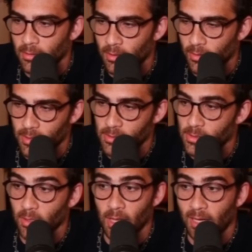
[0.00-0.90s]
there
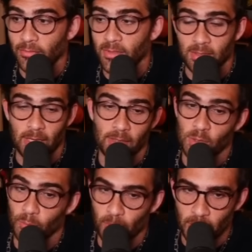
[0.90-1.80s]
is a lot of state
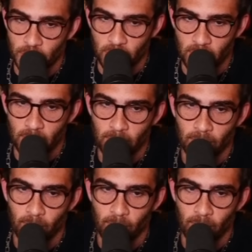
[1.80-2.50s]
suppression